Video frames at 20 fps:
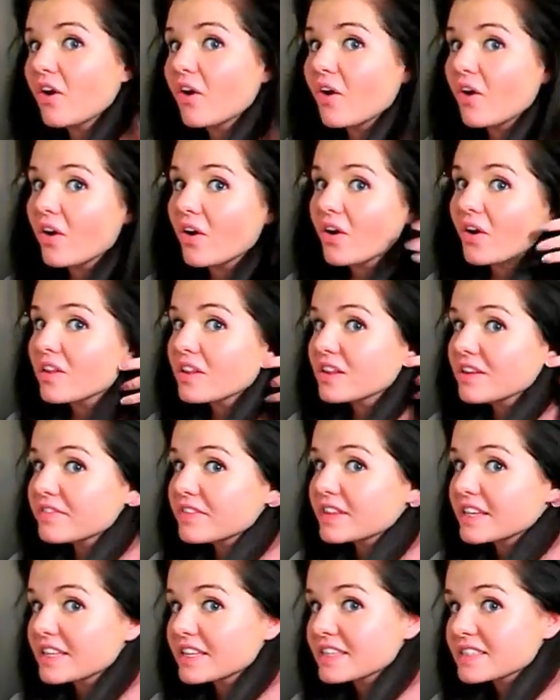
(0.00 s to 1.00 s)
all
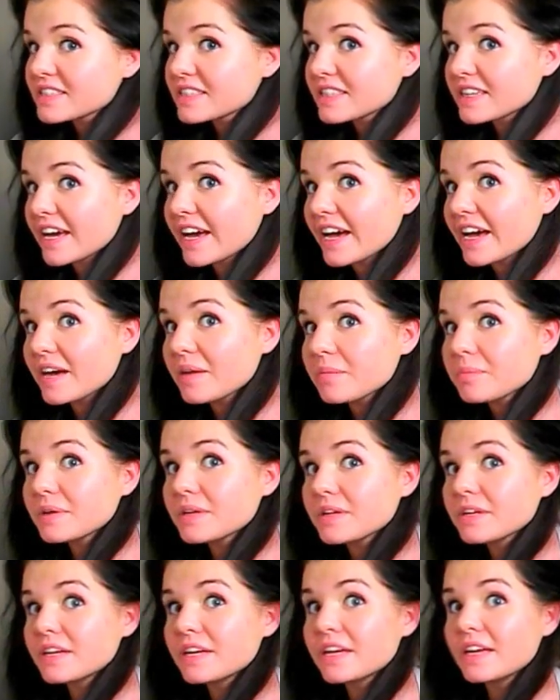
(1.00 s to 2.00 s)
of this and up
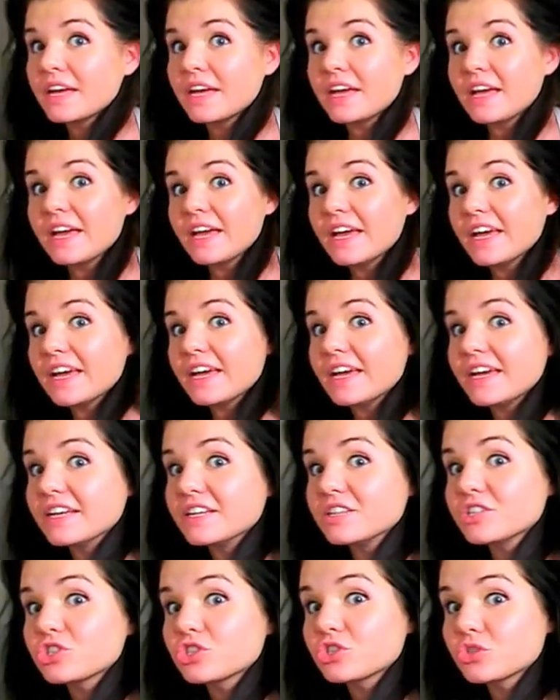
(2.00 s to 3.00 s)

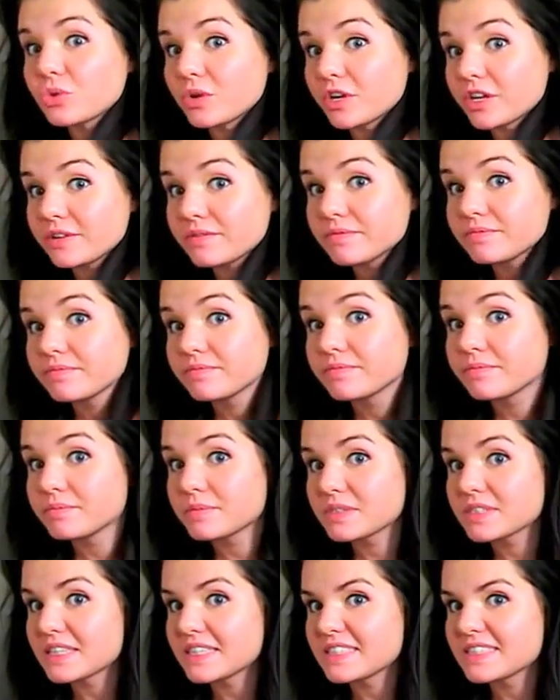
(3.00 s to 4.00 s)
is short,
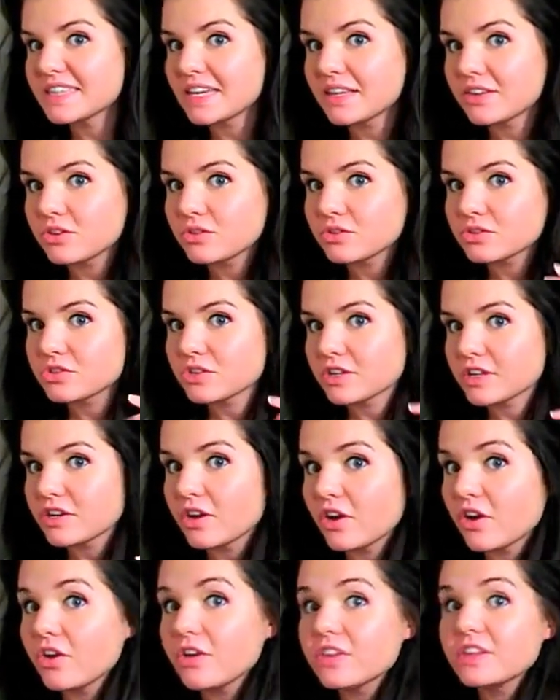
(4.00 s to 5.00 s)
besides that little
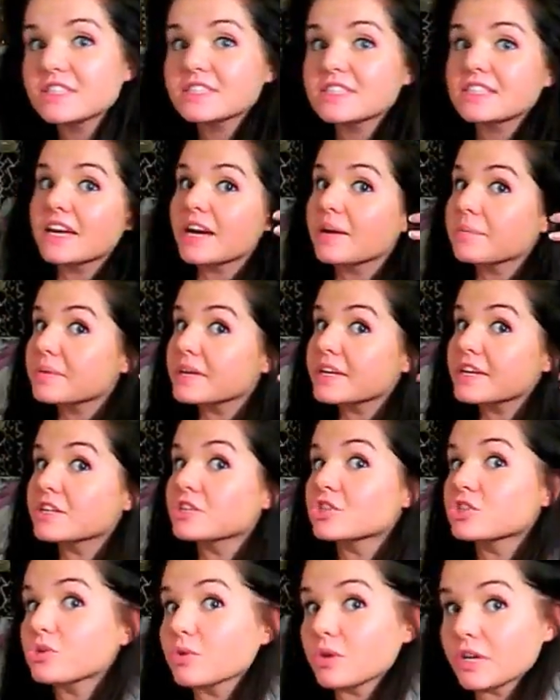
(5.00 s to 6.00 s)
strand. All this and up
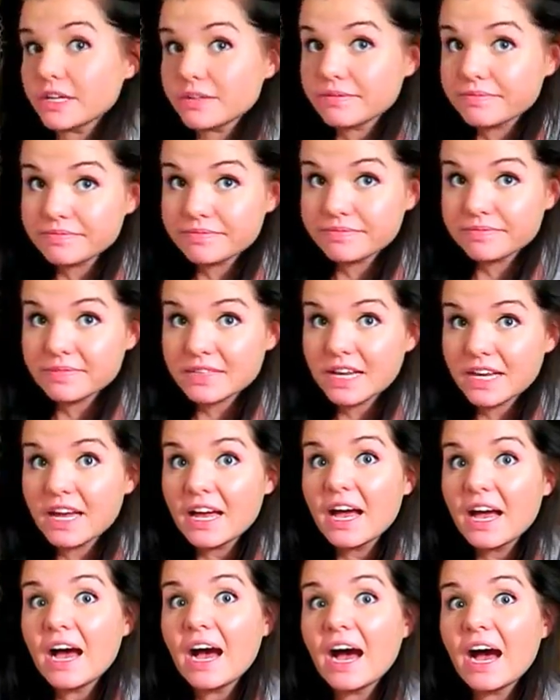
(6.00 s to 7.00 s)
is short.
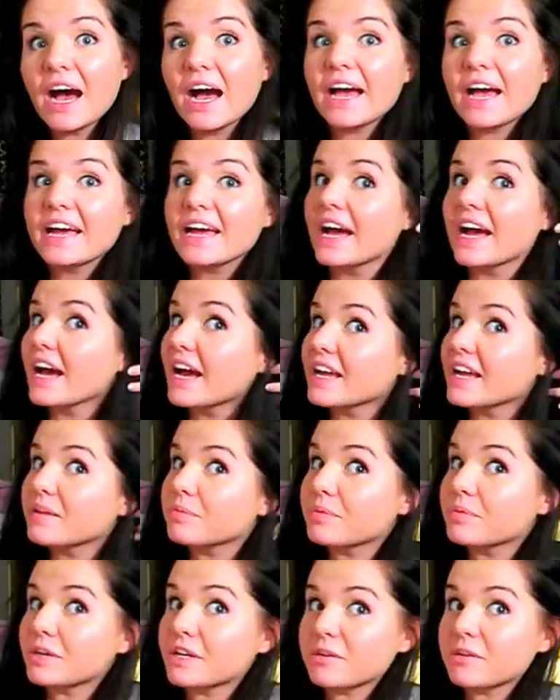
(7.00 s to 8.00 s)
I
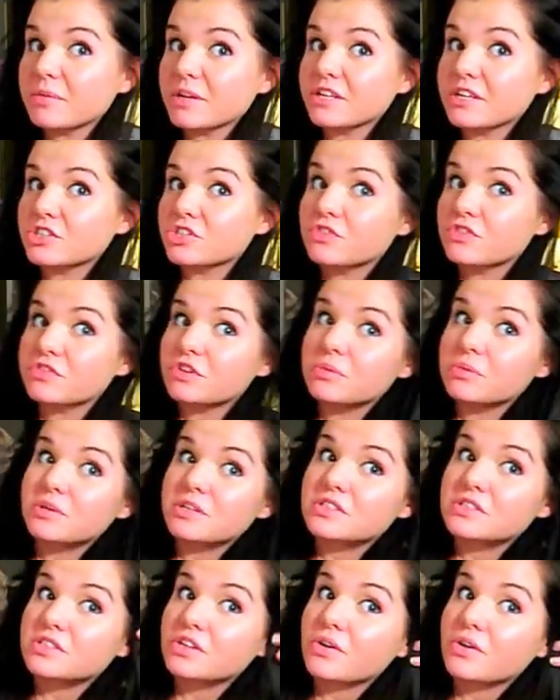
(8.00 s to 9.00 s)
had pretty much a few
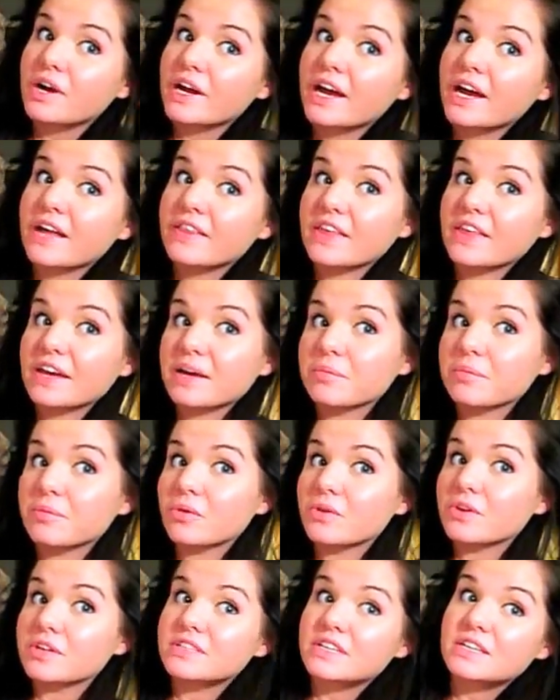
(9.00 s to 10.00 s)
months ago, I had like a
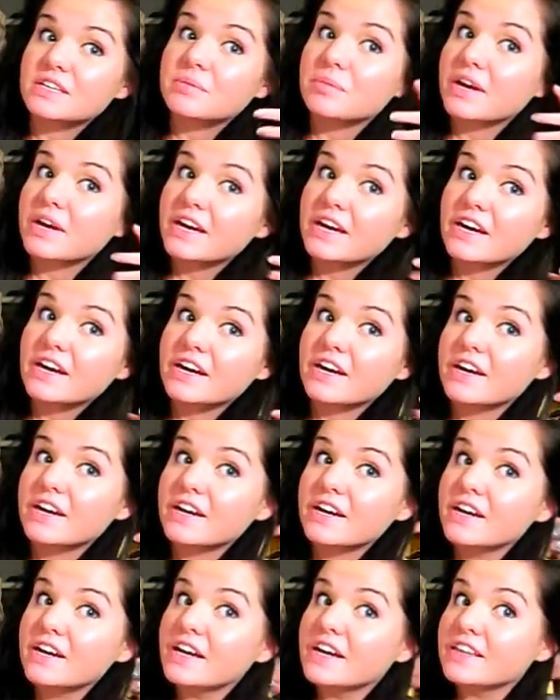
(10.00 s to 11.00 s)
mullet done to my
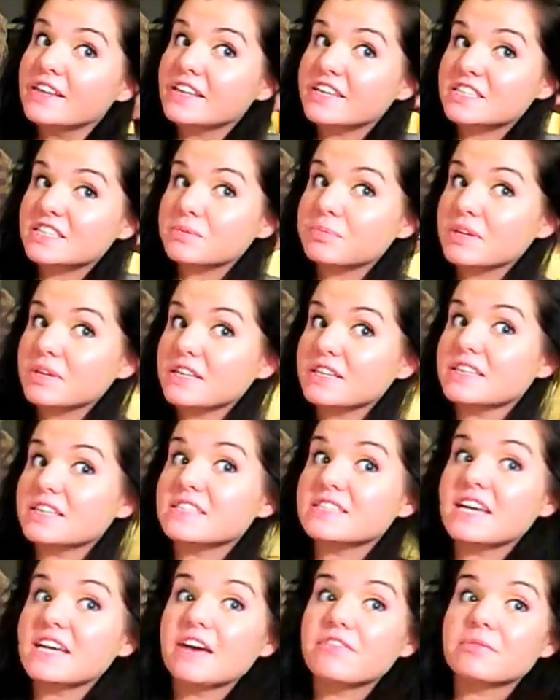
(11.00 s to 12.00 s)
hair. They split
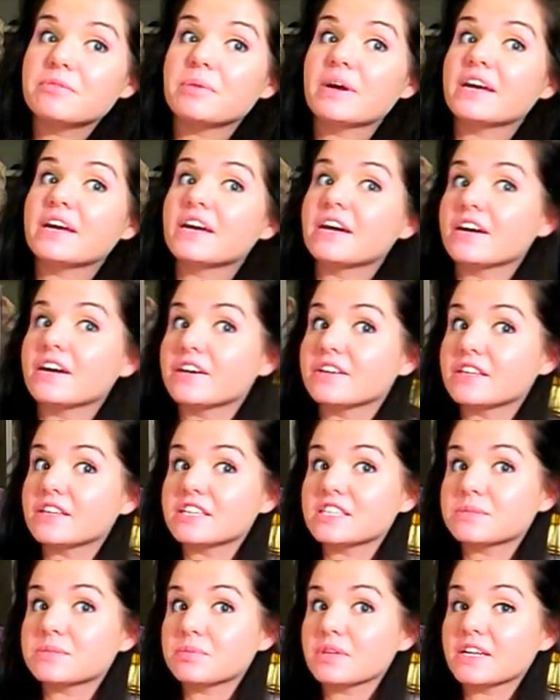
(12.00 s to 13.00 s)
this half of my hair,
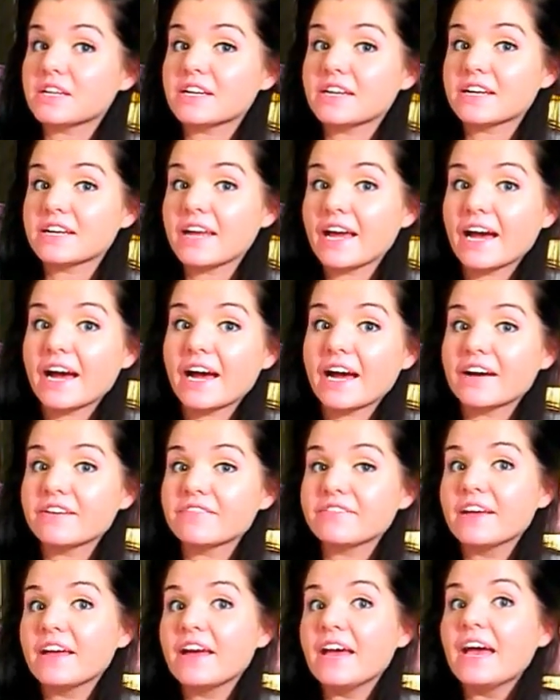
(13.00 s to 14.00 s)
they split it in
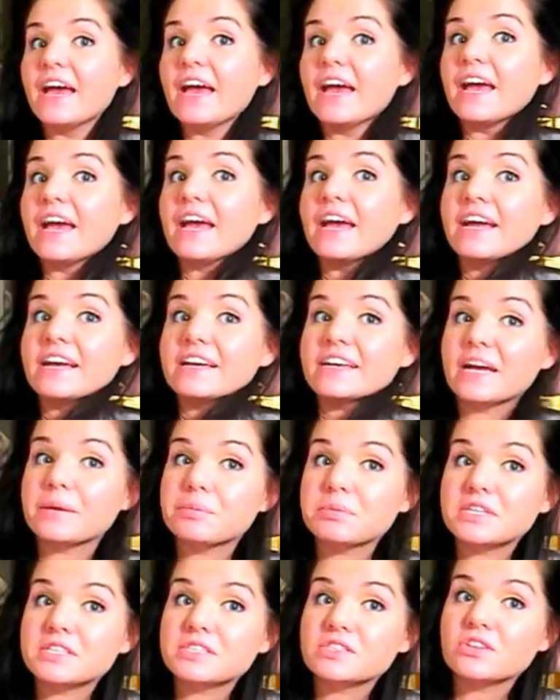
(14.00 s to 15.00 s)
half, and
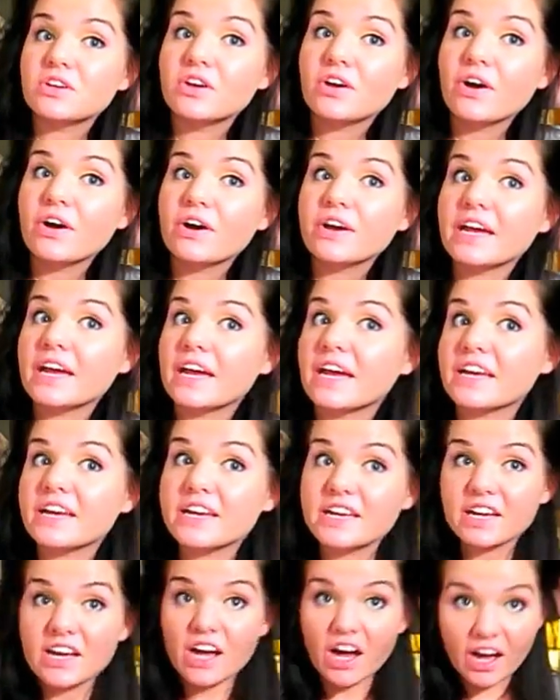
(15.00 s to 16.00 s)
kept this long
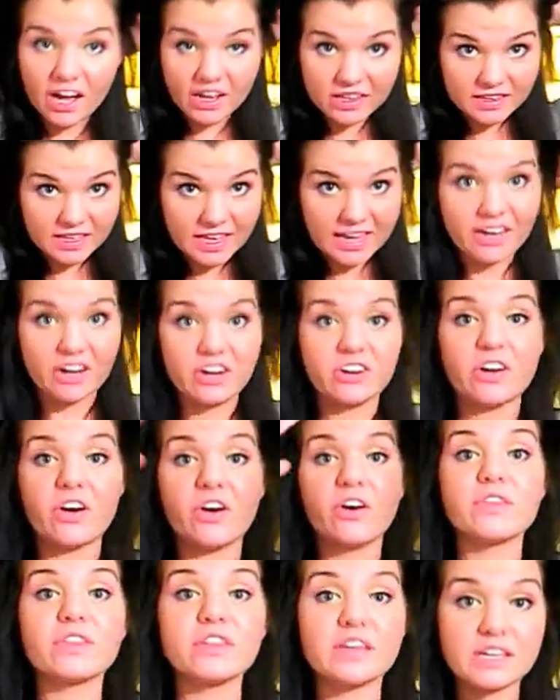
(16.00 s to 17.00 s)
and cut layered
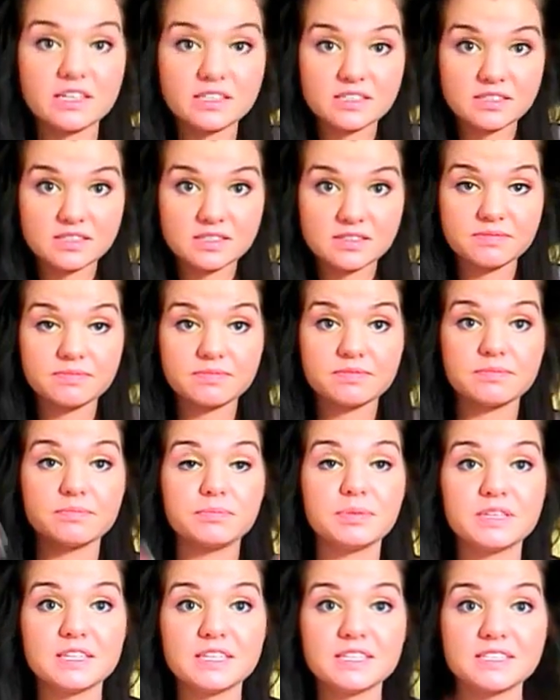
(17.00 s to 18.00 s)
all this.
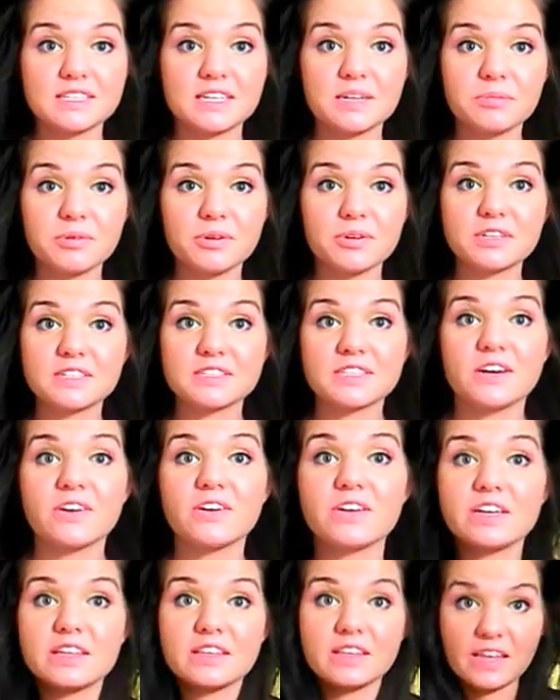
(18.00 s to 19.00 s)
Put this in a
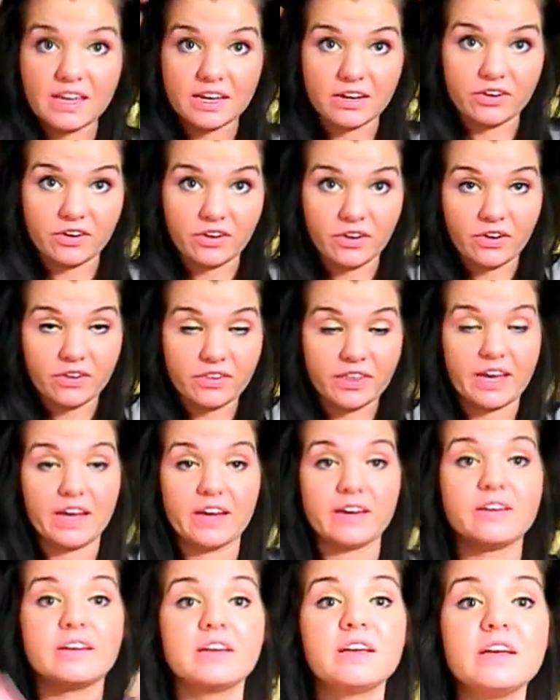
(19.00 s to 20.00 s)
ponytail and layered all
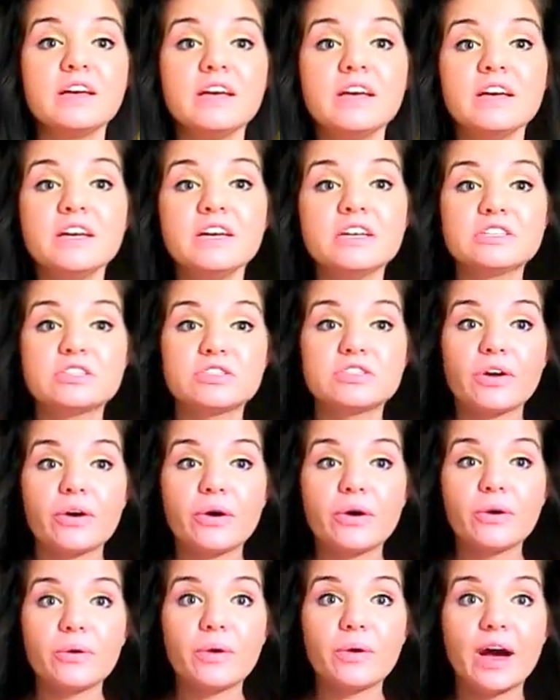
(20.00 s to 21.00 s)
that.
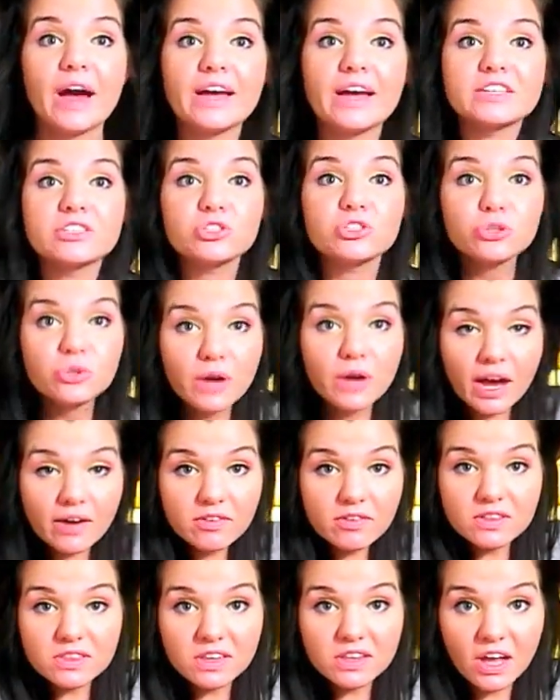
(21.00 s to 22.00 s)
So I do
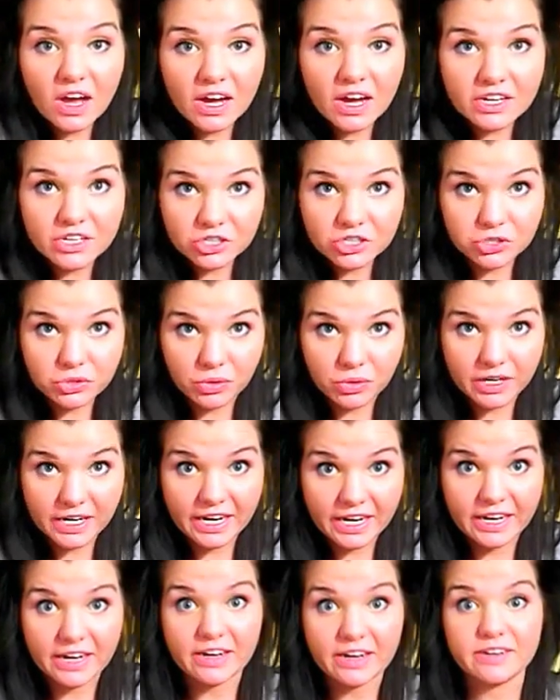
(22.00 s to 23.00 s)
have a lot of
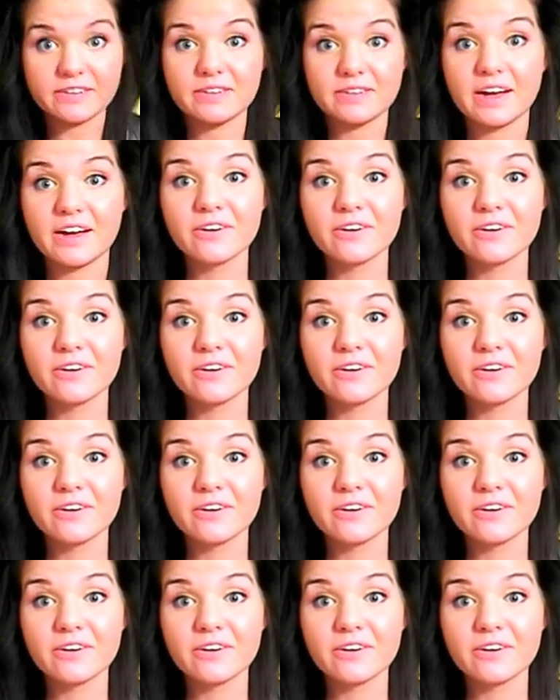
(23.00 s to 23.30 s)
short hair.